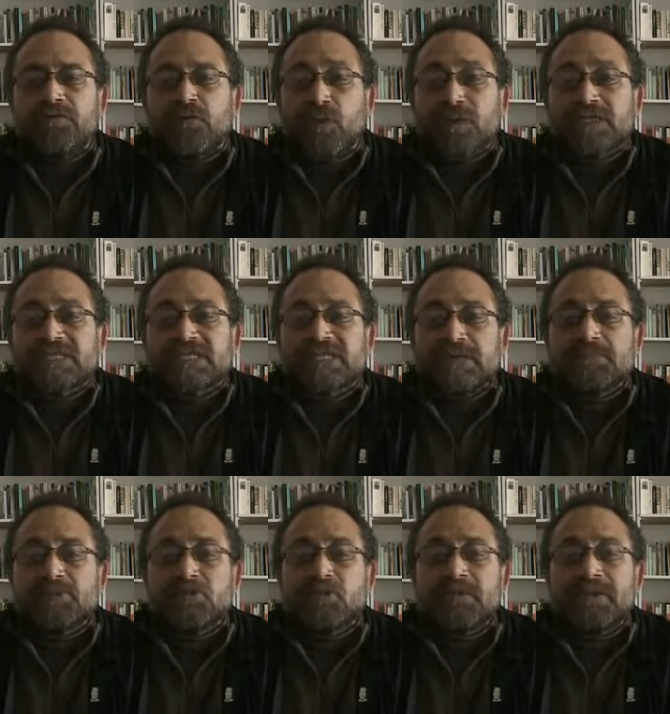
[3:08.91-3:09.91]
of what
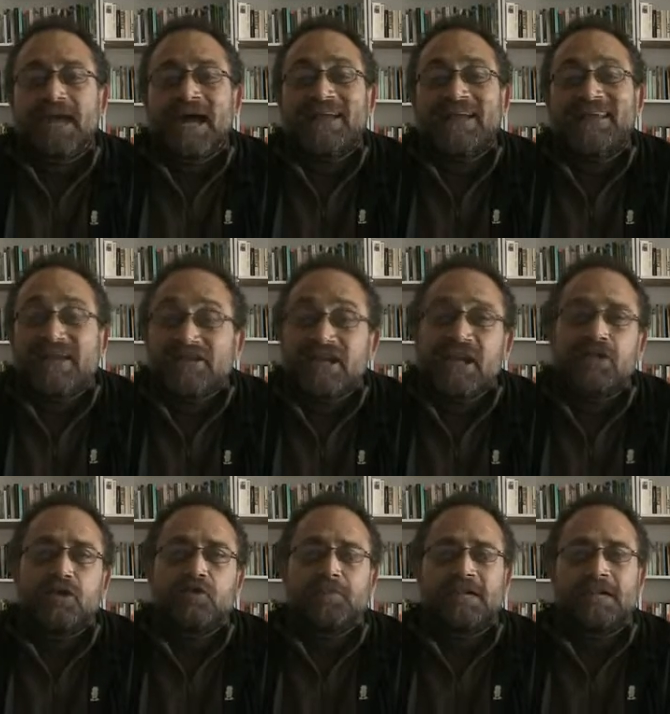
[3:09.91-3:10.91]
seems to be another
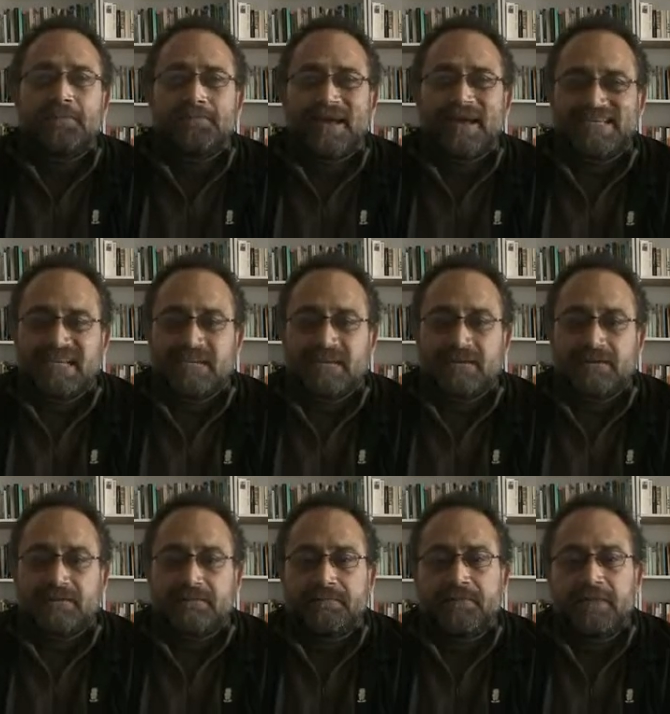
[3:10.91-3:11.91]
looming
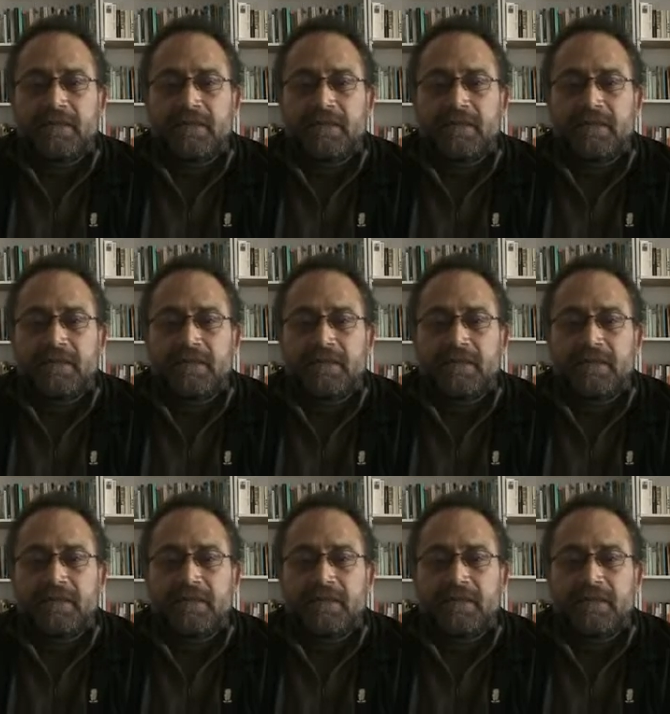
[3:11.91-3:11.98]
massacre.